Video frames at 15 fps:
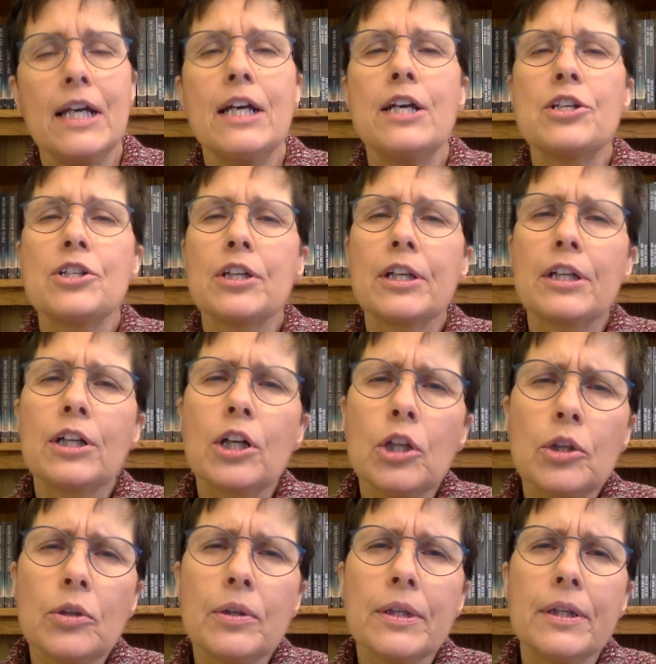She
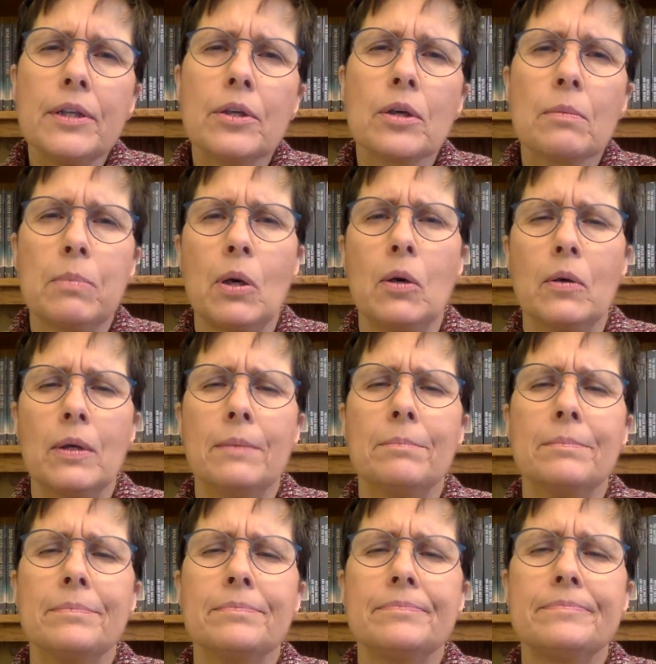concluded her poem